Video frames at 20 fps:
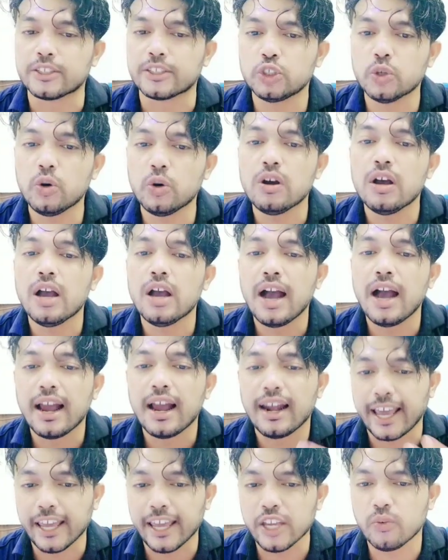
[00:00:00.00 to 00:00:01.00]
So
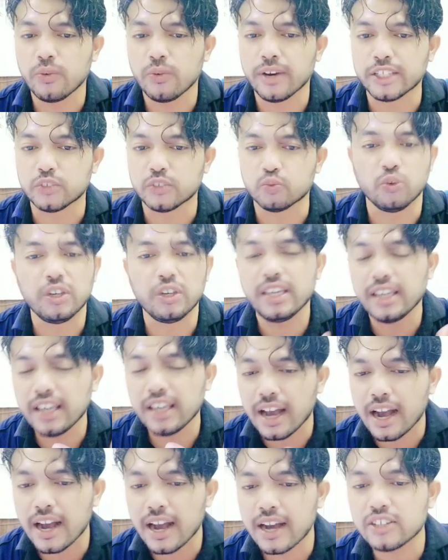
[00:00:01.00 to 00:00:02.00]
likewise,
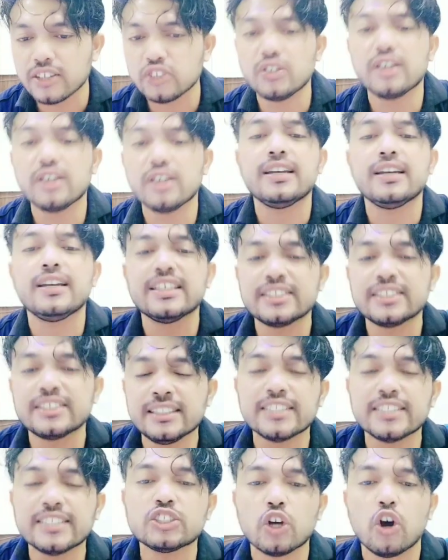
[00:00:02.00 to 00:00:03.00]
we are the
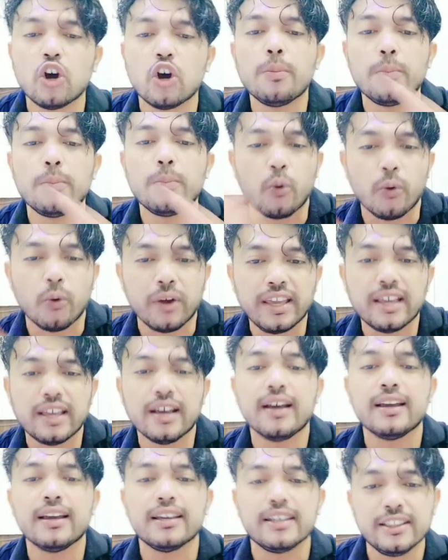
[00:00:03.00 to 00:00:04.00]
listeners of
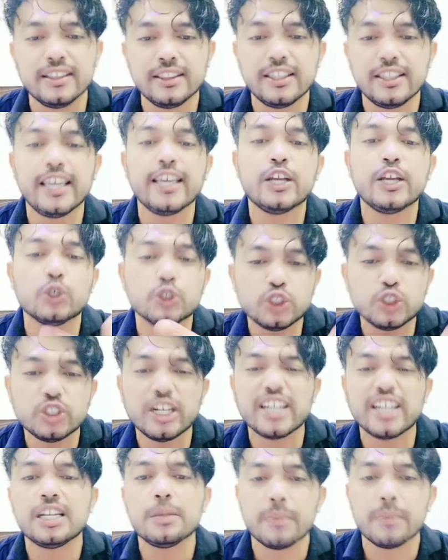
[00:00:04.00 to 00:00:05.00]
Odia, Hindi,
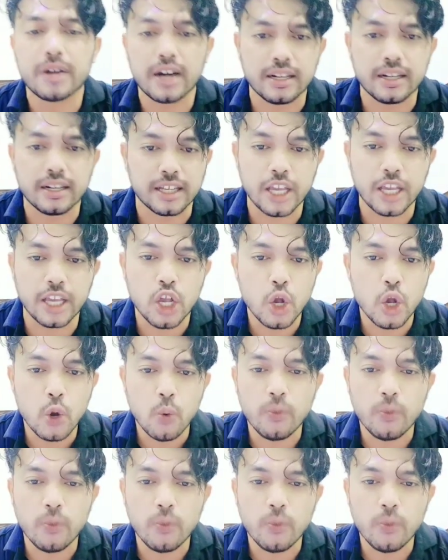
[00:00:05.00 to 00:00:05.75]
Gujarati, Marathi.